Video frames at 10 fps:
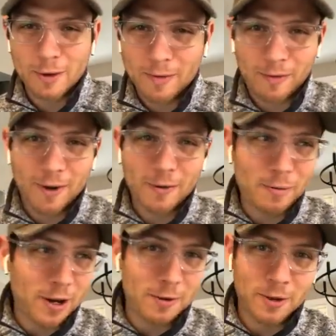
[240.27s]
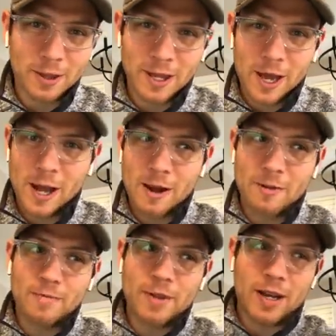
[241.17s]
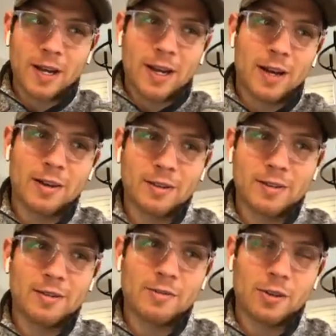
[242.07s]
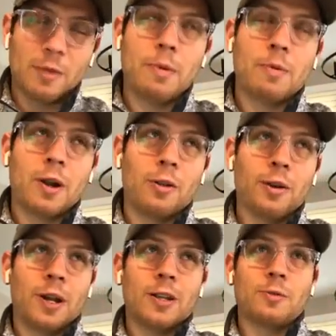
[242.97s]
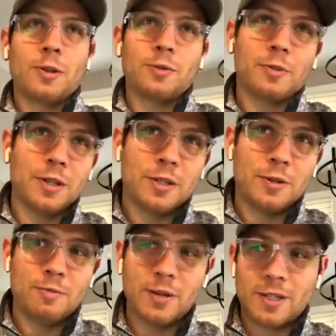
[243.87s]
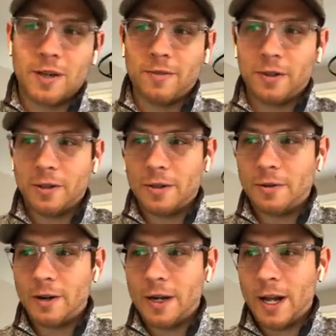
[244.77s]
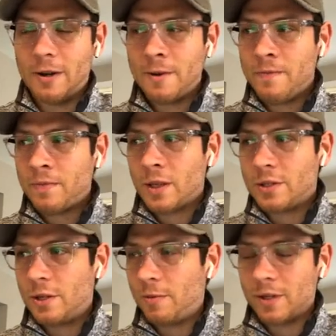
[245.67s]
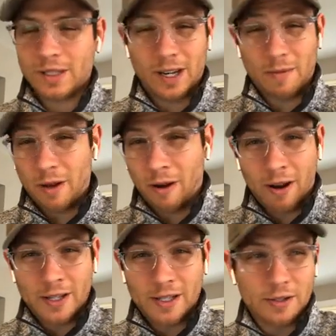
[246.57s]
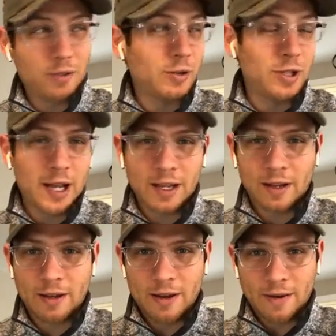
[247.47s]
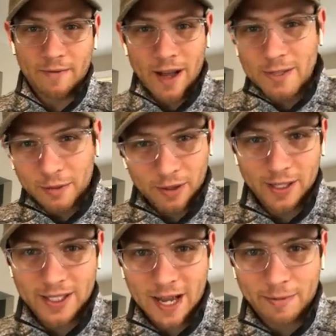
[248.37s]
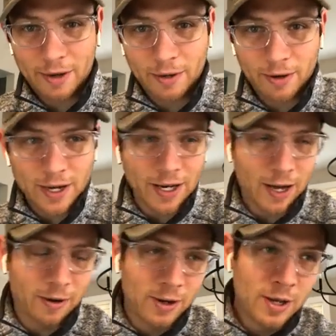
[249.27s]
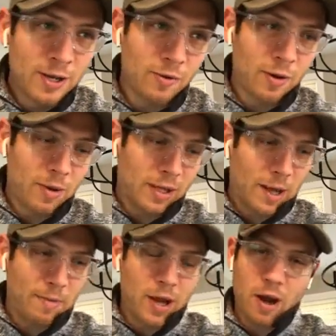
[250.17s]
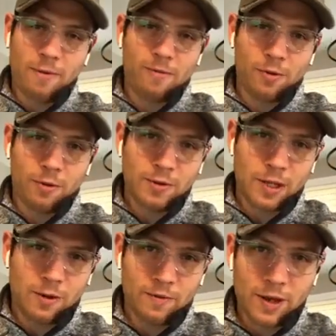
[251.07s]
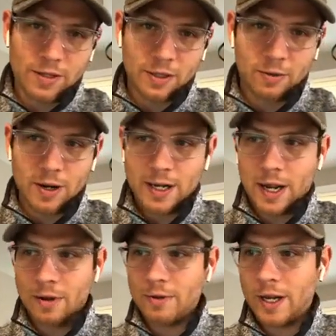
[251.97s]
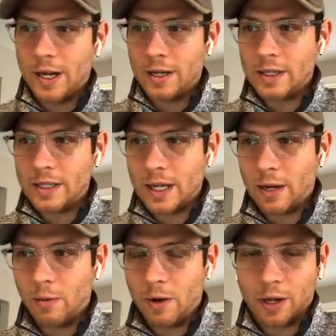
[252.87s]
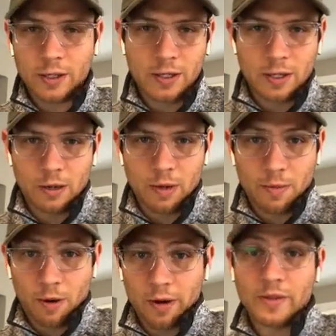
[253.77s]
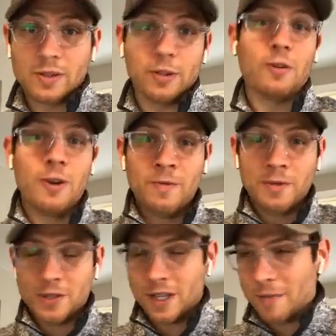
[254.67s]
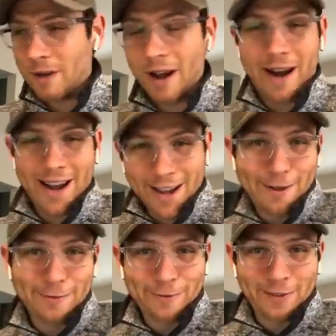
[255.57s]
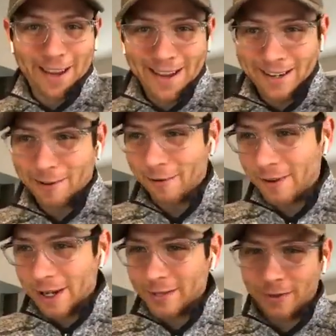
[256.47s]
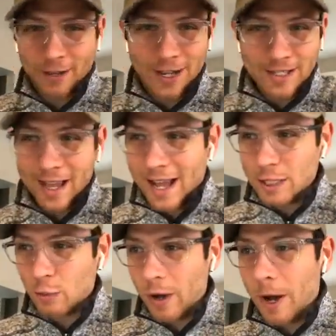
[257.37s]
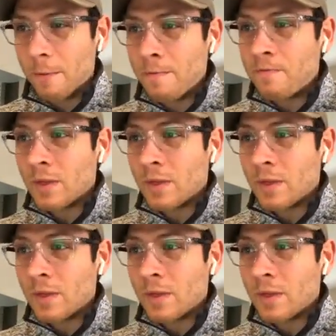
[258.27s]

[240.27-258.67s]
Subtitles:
up for everybody with there's a lot of people that are looking at 2022, myself included right now. Super excited about it, honestly. There's so much investment that's happening right now. I want to make that pay off for those that are investing right now and want to continue to be a part of it. So just keep an eye out for that here over the next few days as well.